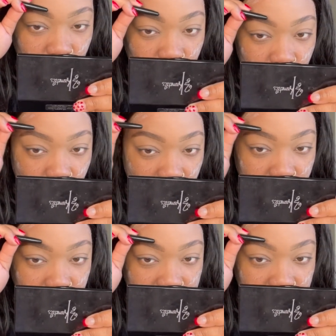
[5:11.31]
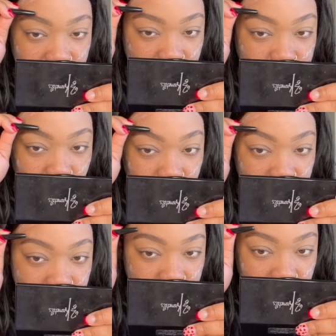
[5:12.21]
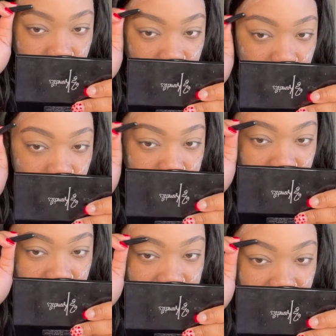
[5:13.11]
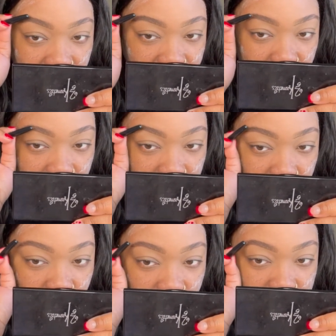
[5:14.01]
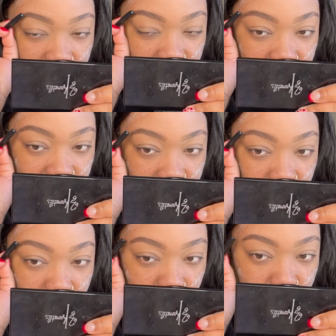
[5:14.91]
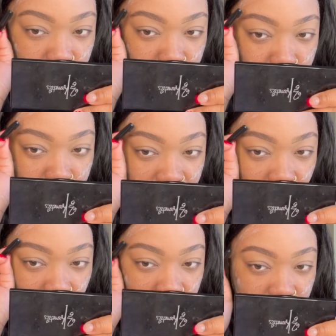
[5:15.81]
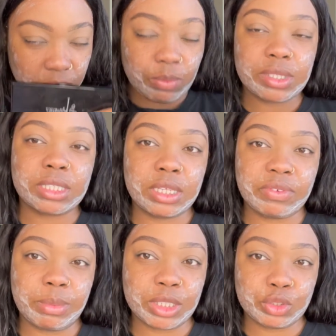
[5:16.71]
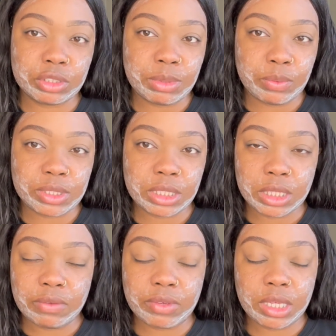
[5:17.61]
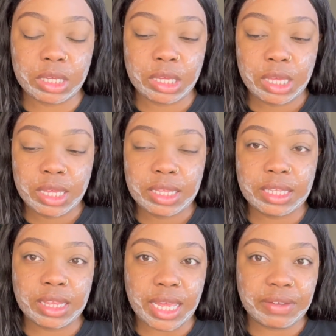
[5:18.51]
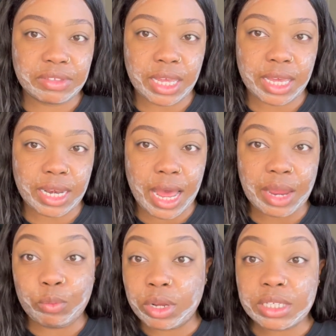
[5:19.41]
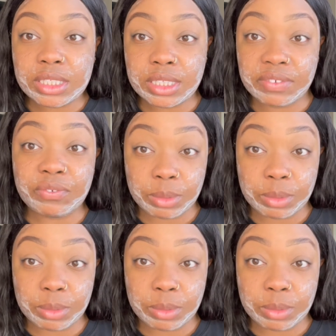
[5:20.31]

who I was as a person because I felt like I wasn't living my calling. I wasn't living my dream. I wasn't living the life that I wanted to live for